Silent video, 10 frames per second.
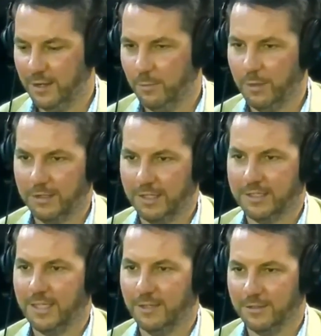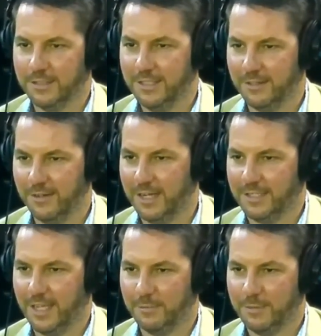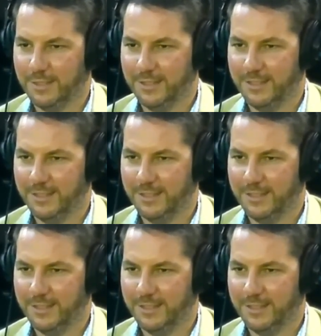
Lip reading: Wearing like sneakers, high tops.